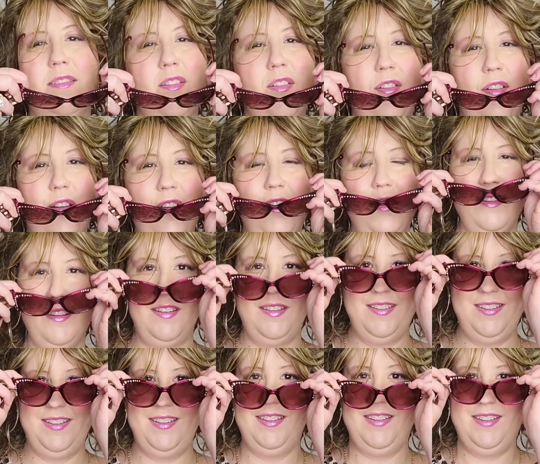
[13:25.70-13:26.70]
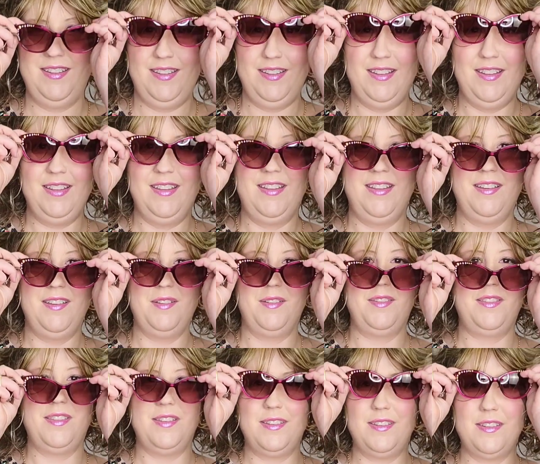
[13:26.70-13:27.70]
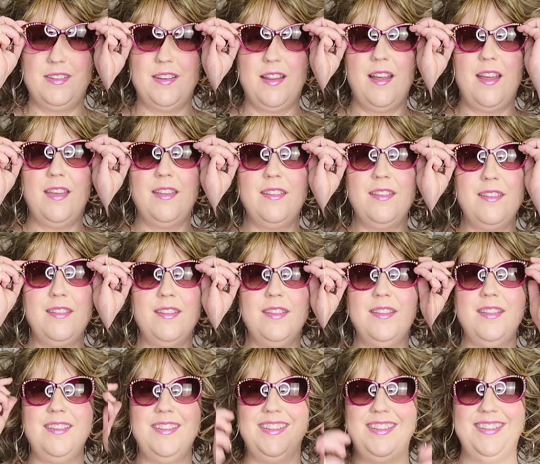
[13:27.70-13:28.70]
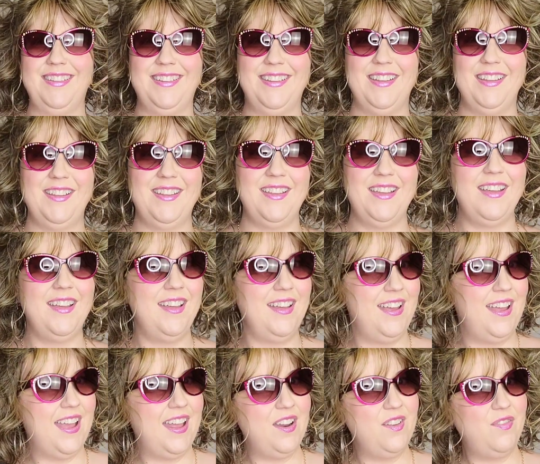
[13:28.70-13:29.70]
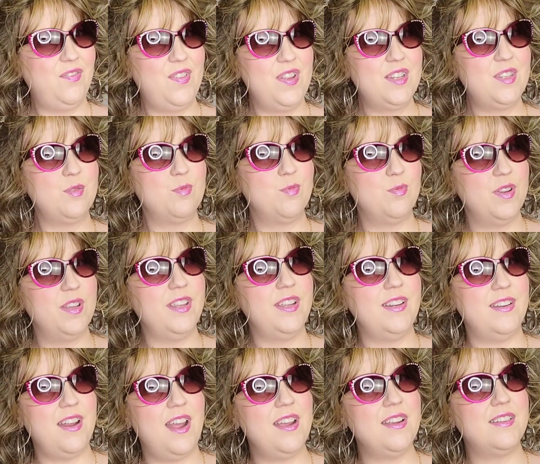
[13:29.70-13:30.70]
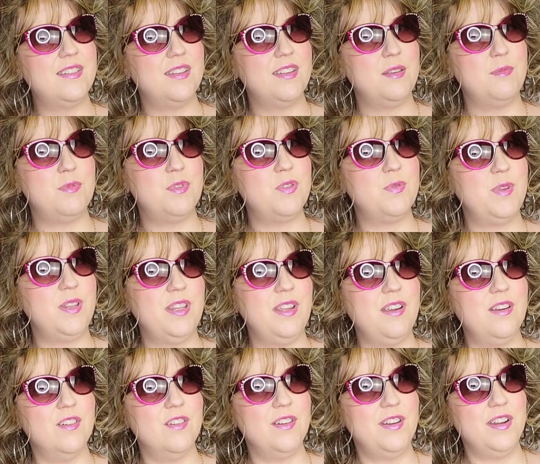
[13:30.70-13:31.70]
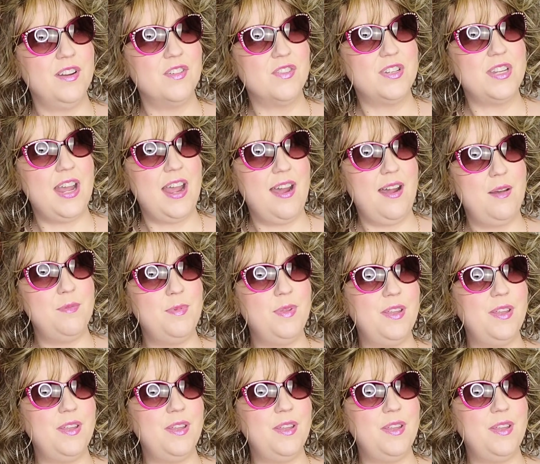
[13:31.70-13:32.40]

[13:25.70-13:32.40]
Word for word: on with this style. And it fits really nicely between the ear and ear tab.